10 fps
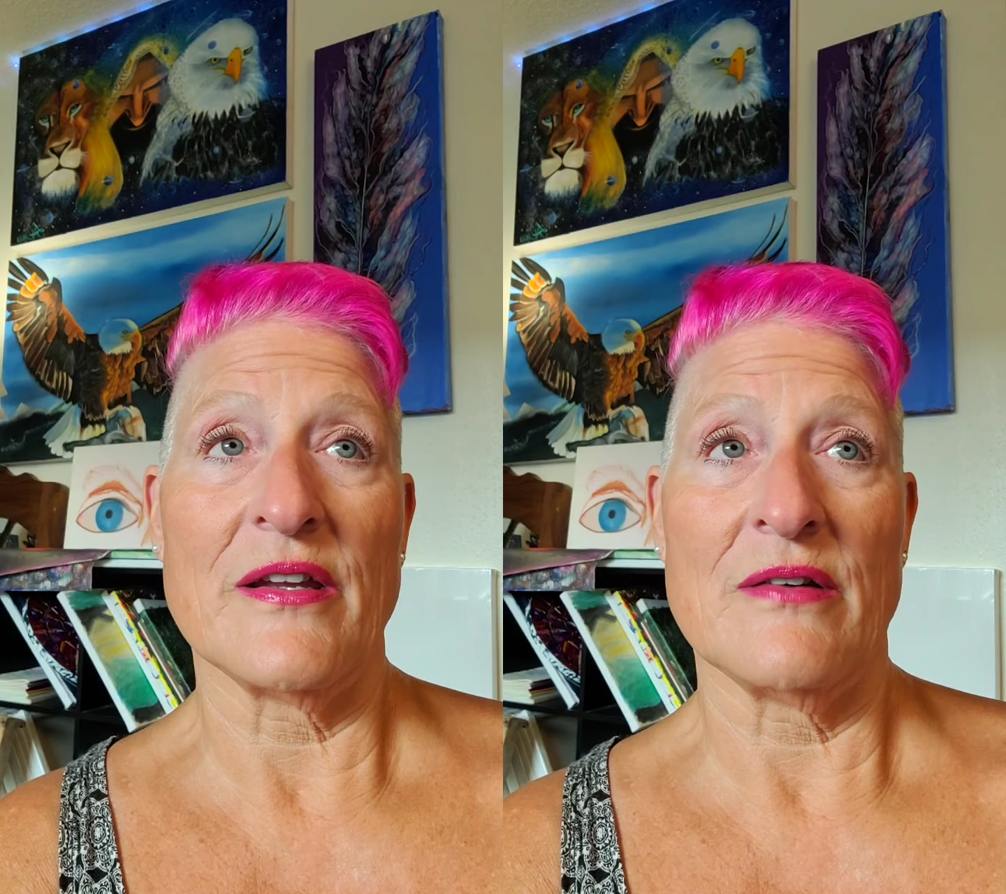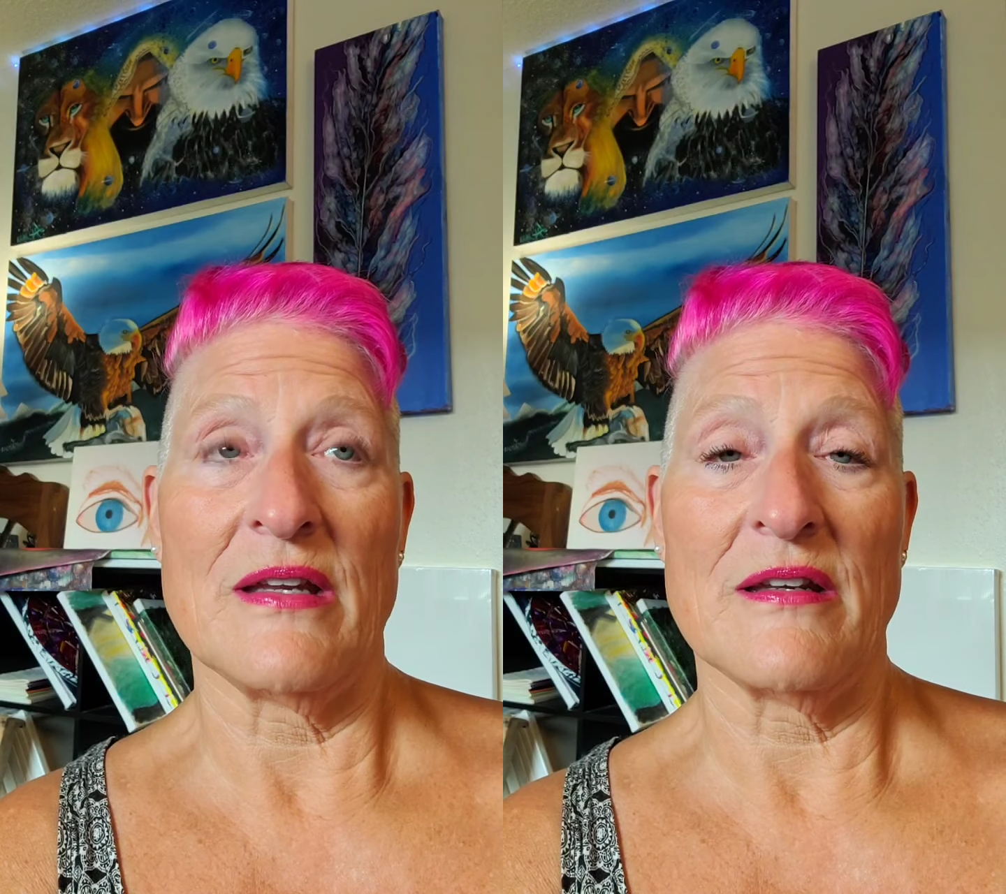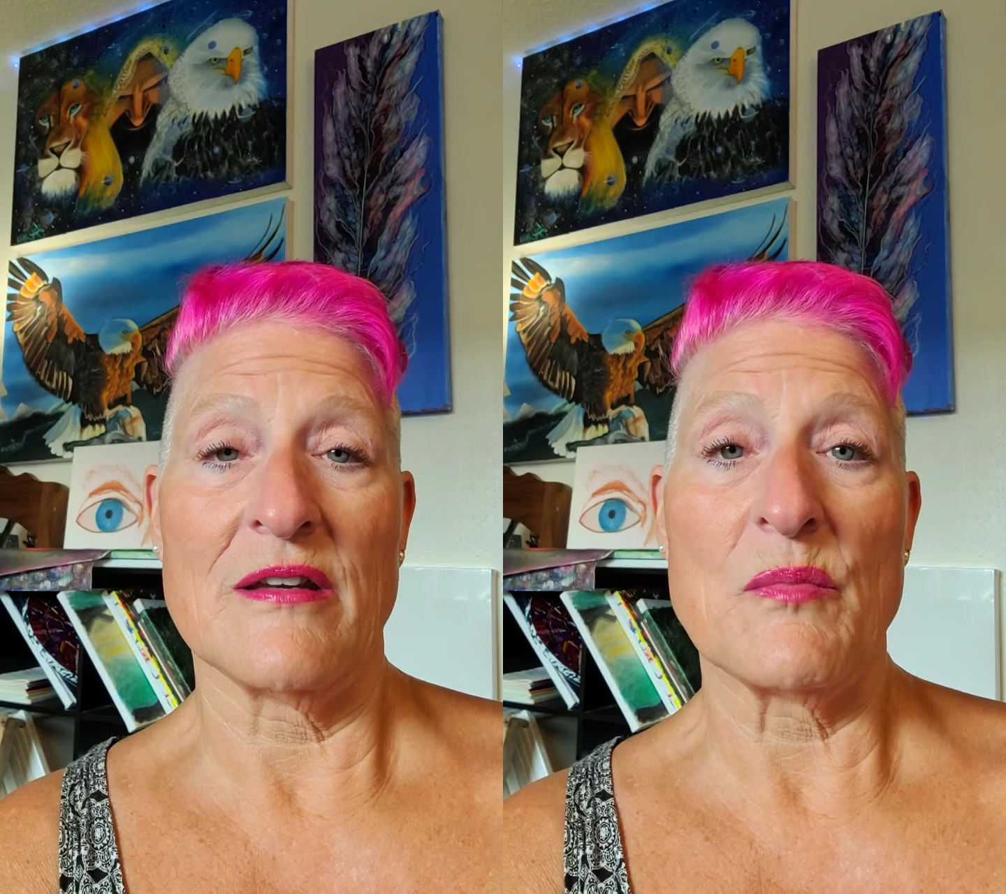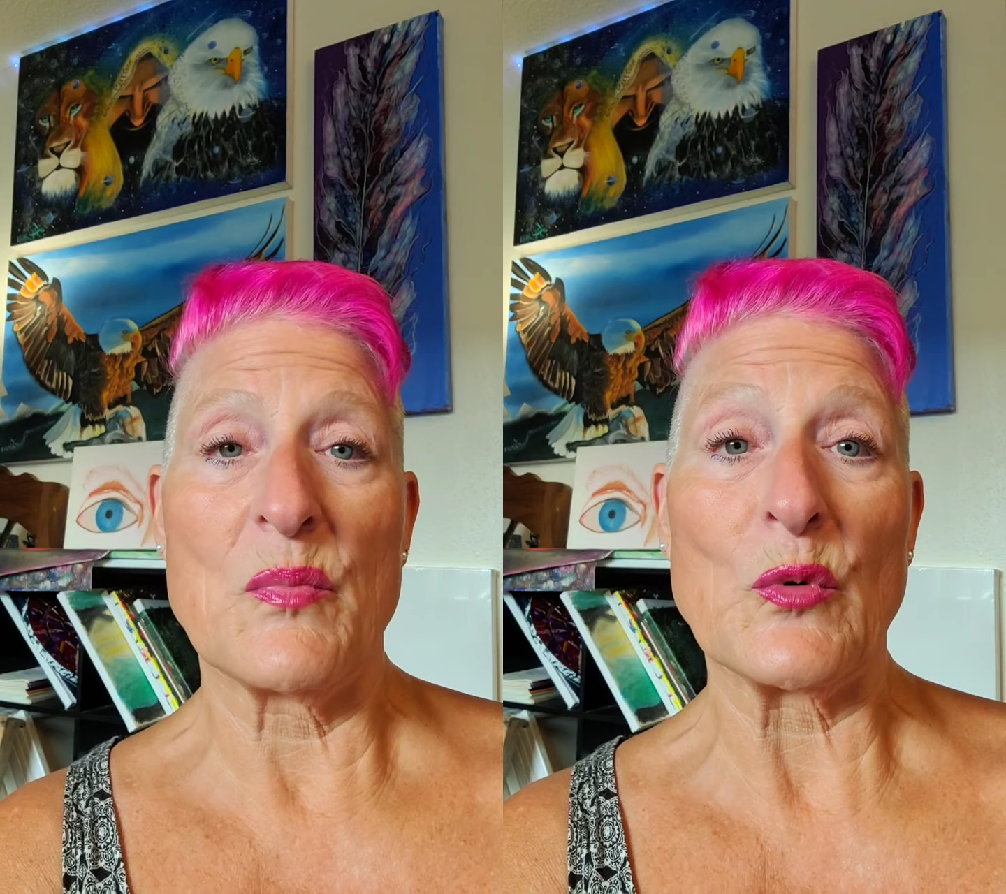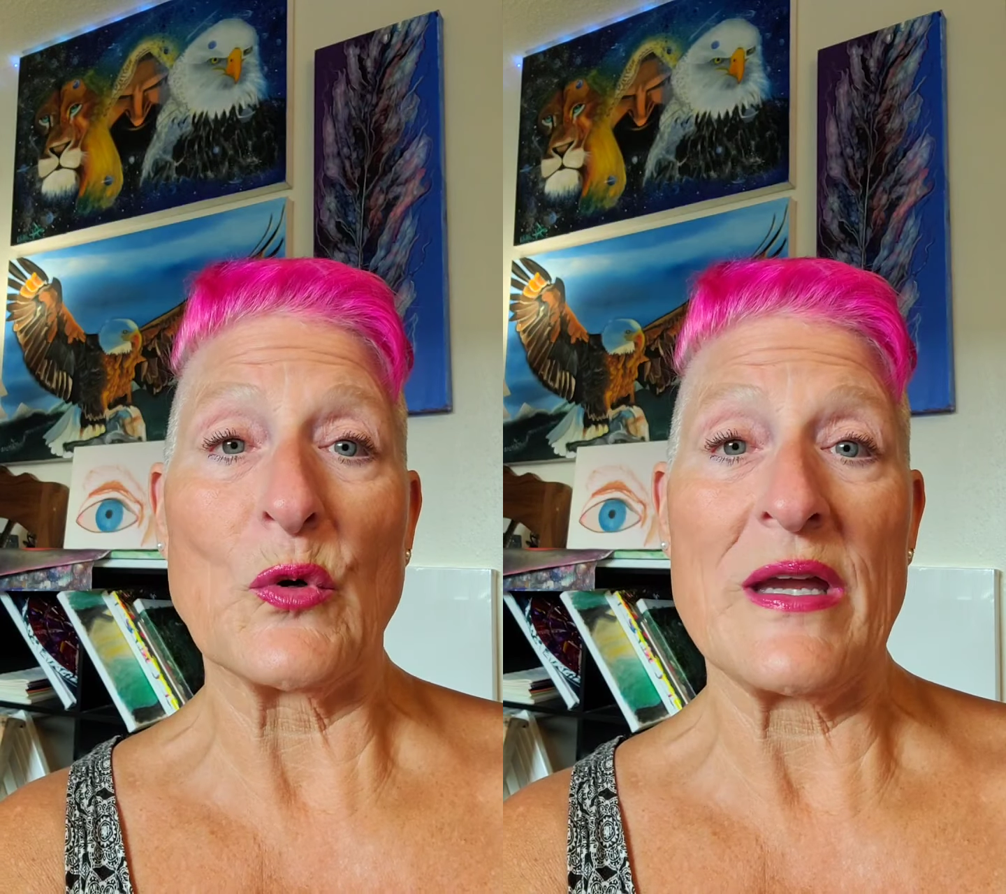you need to
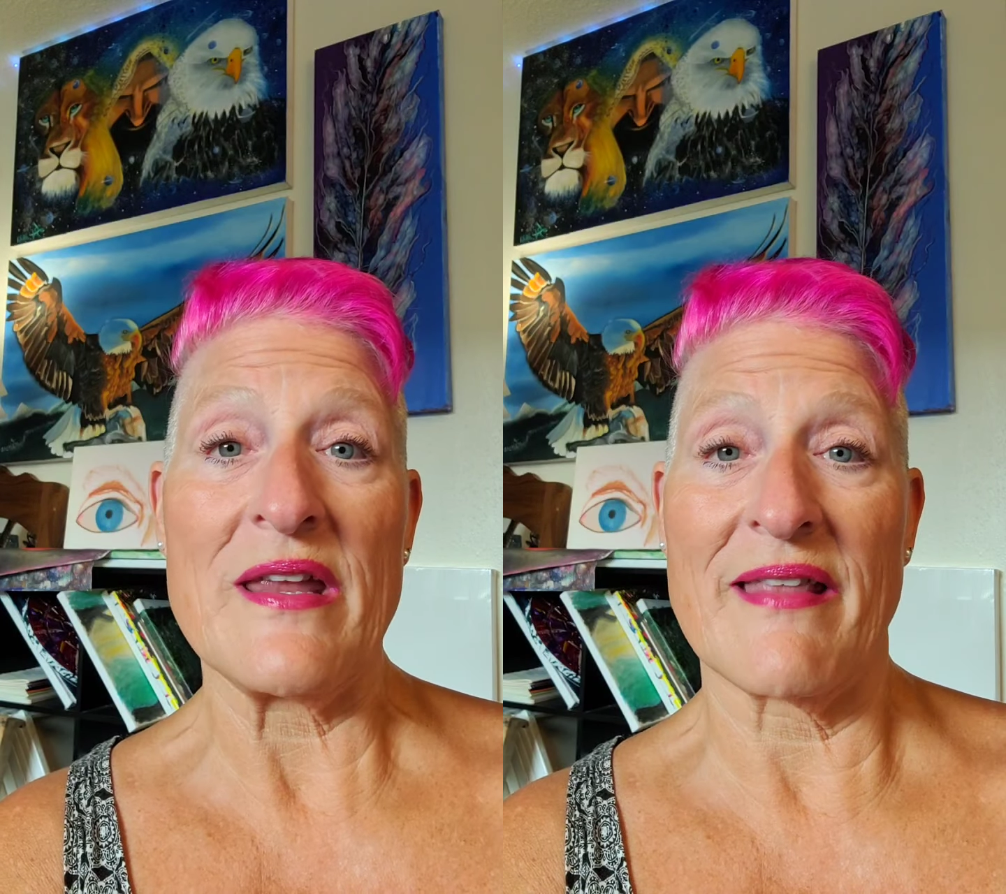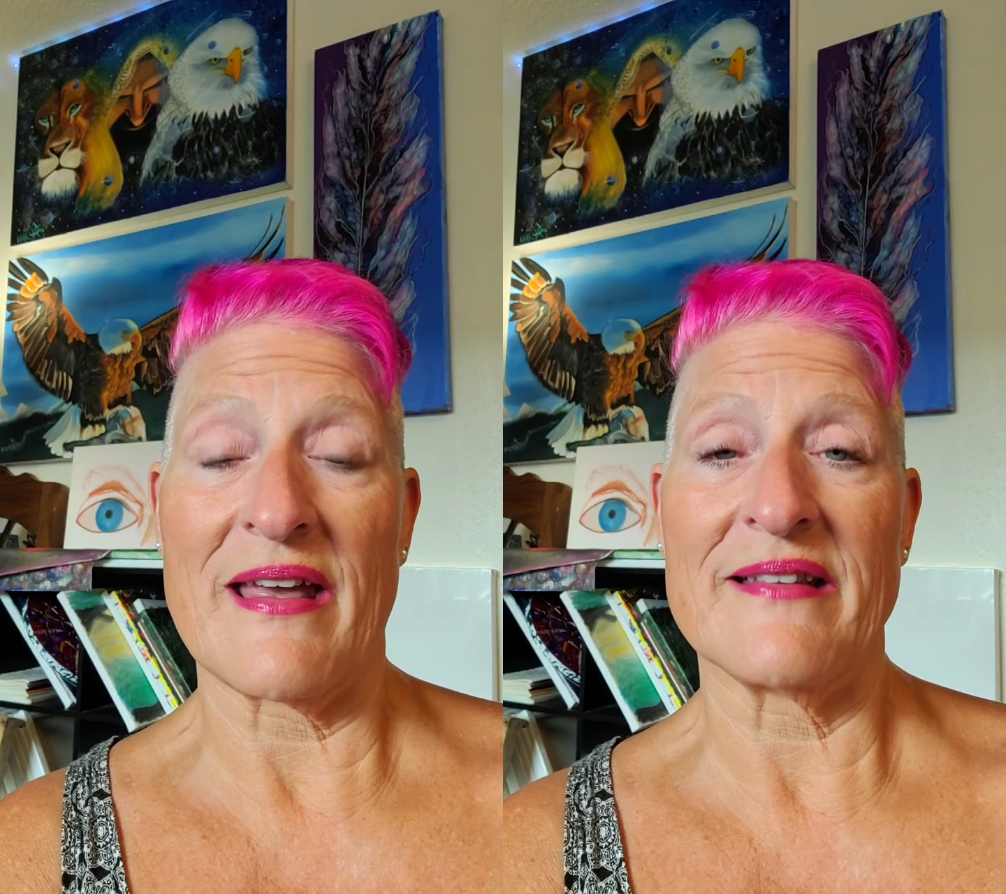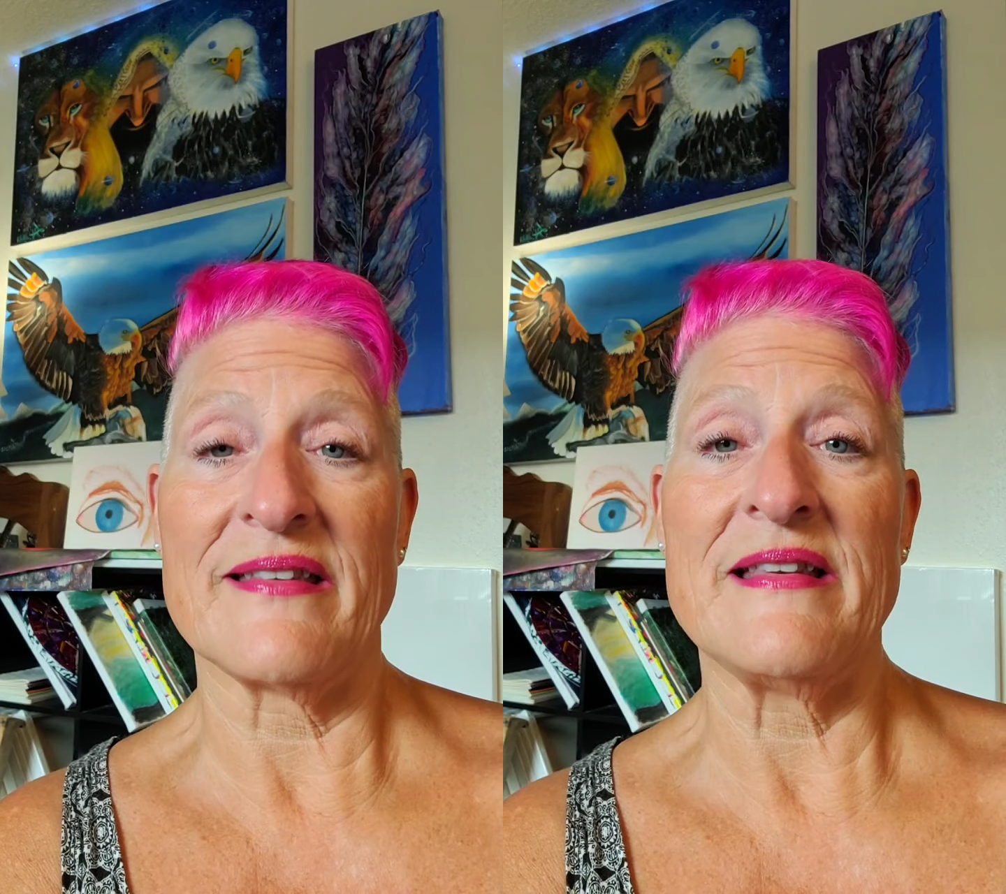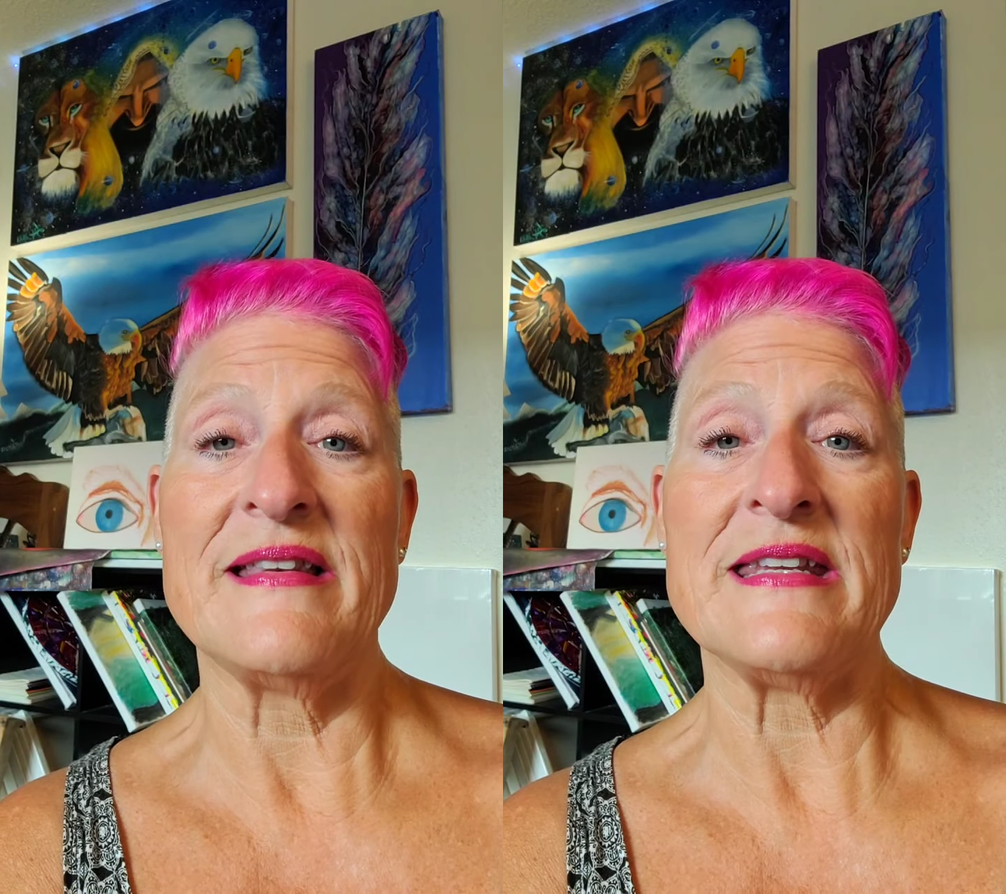breathe as